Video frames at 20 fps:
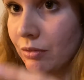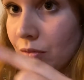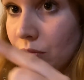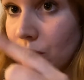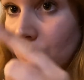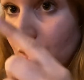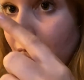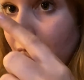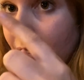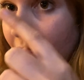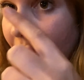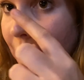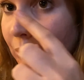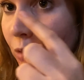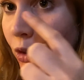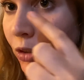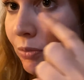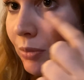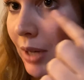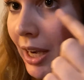when I
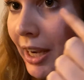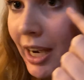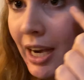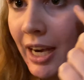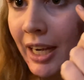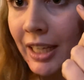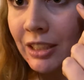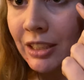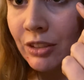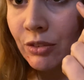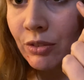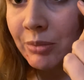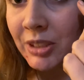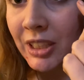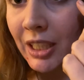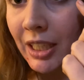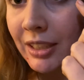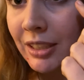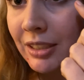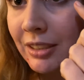move my eyes from
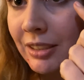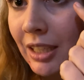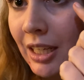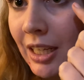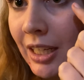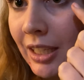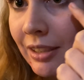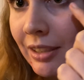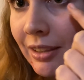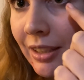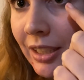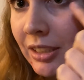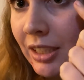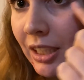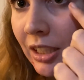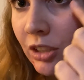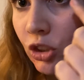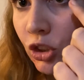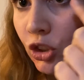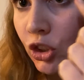side to side, they
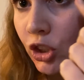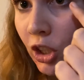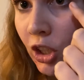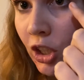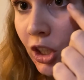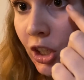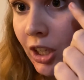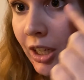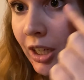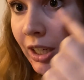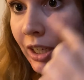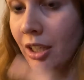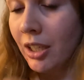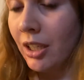tend to jerk,